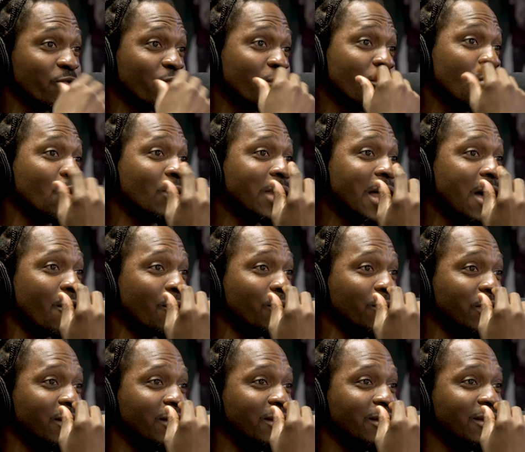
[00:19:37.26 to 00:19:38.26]
roll
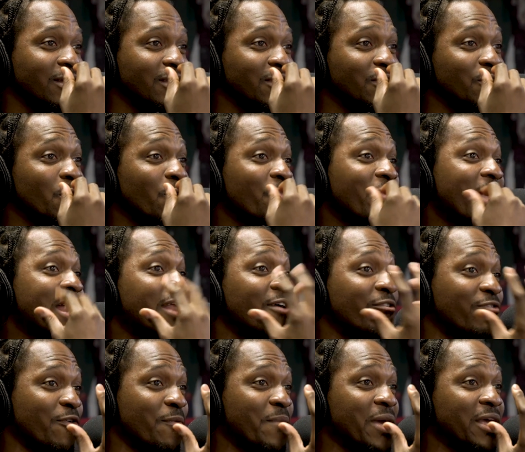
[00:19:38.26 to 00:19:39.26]
out, you know, that
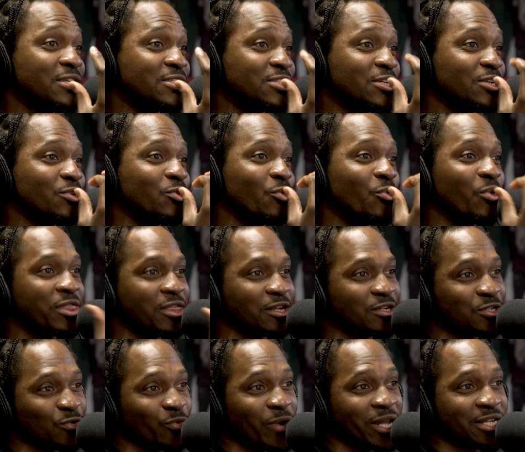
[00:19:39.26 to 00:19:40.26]
information with a
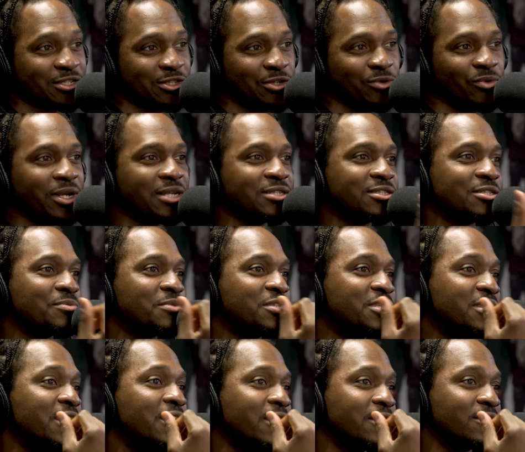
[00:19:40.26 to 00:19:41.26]
sweatsuit and some
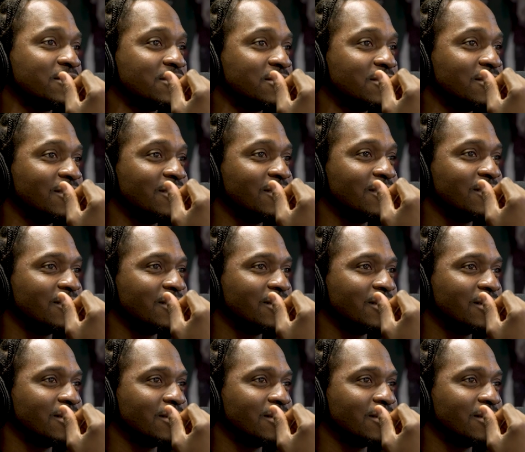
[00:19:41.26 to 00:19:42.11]
sneakers. And